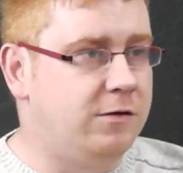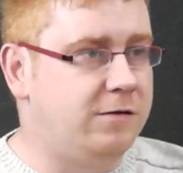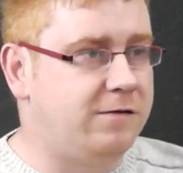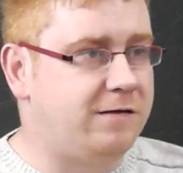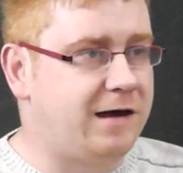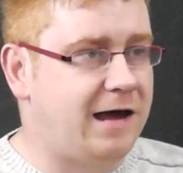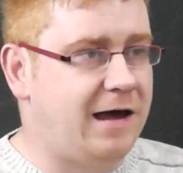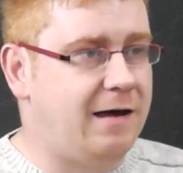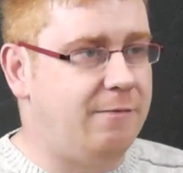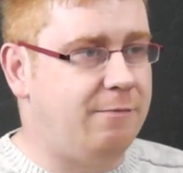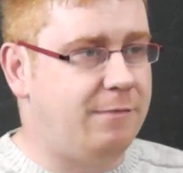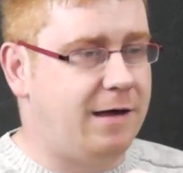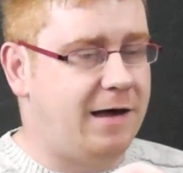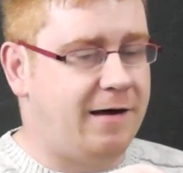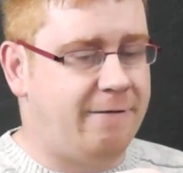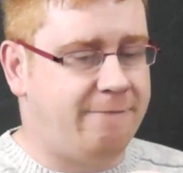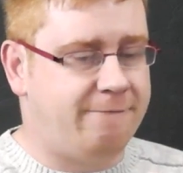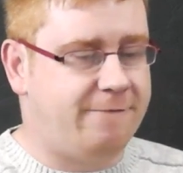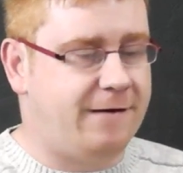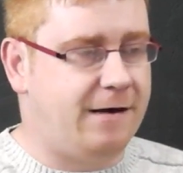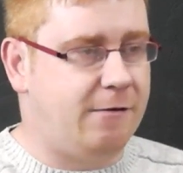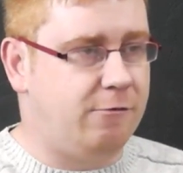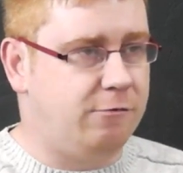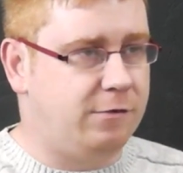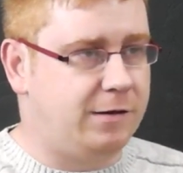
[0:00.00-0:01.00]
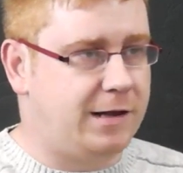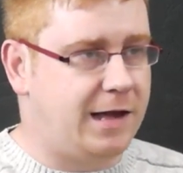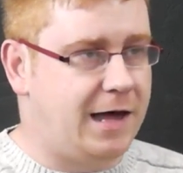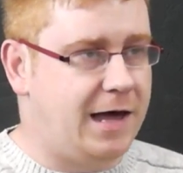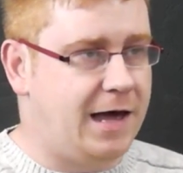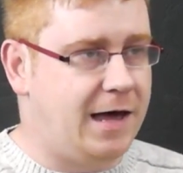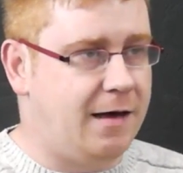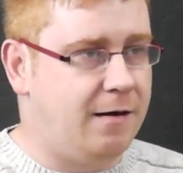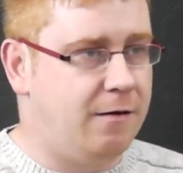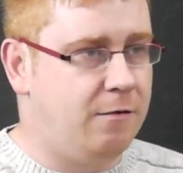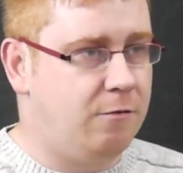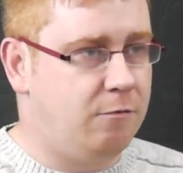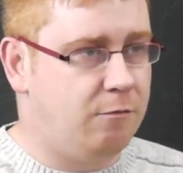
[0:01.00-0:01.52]
time that I found
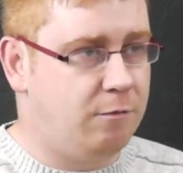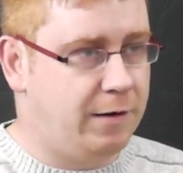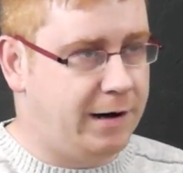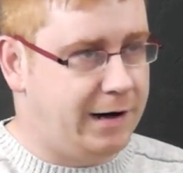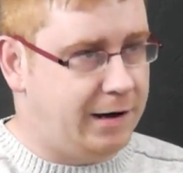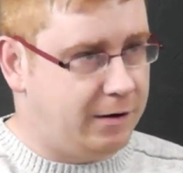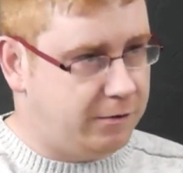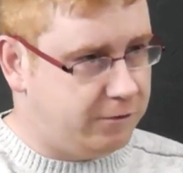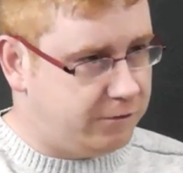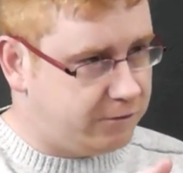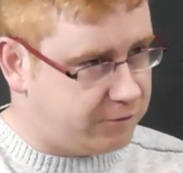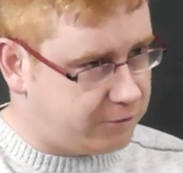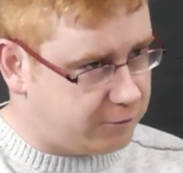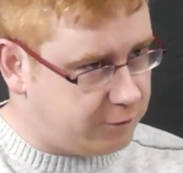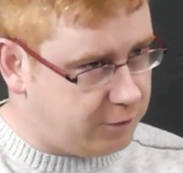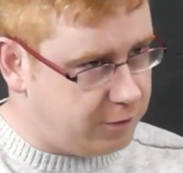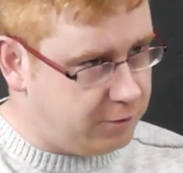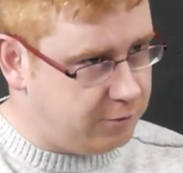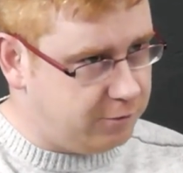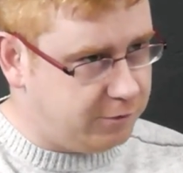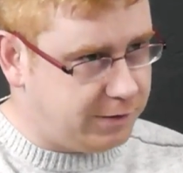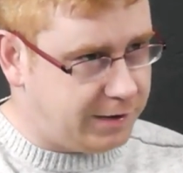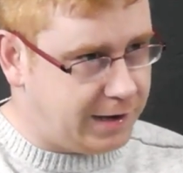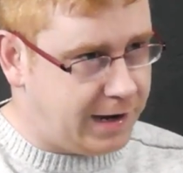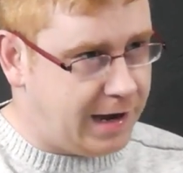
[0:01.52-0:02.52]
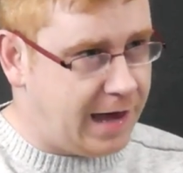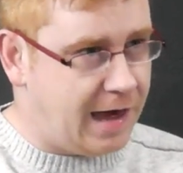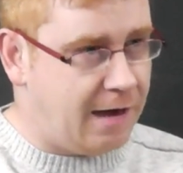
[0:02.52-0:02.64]
that when I unscrewed it,